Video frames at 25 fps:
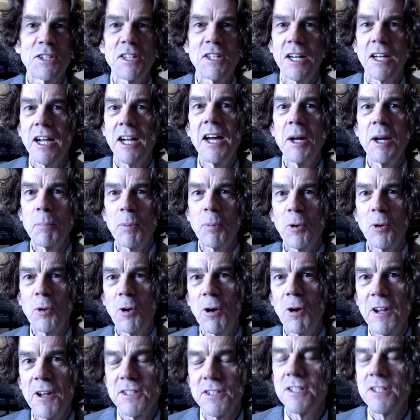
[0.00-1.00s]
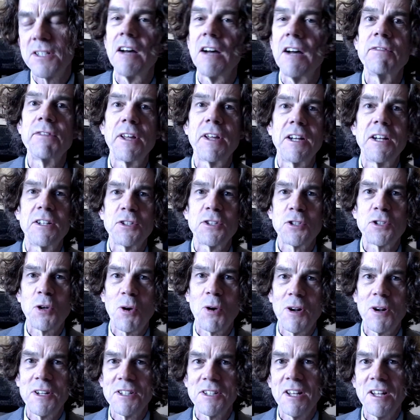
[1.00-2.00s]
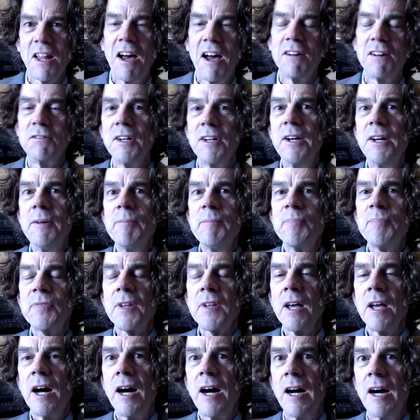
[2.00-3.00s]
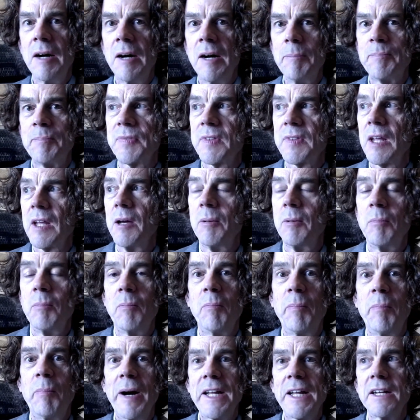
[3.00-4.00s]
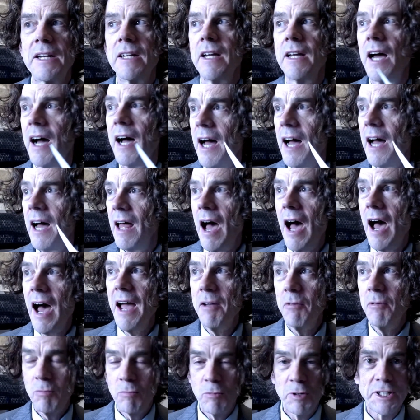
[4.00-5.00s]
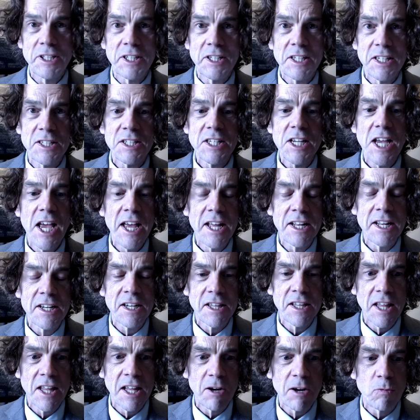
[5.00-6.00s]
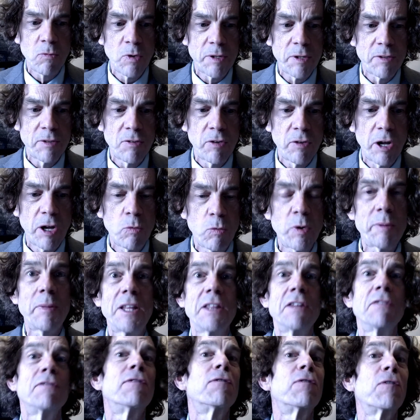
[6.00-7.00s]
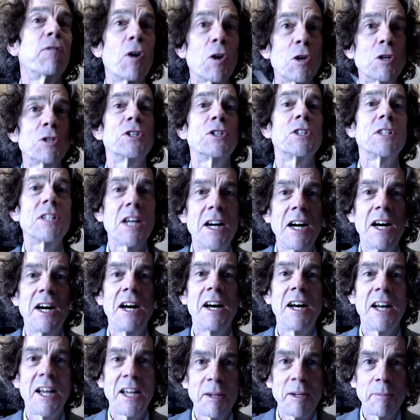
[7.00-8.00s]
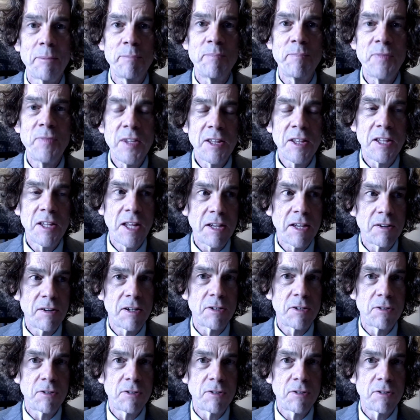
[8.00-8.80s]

that kind of prurient stuff that historians love. But I would contend that it wouldn't be the first time that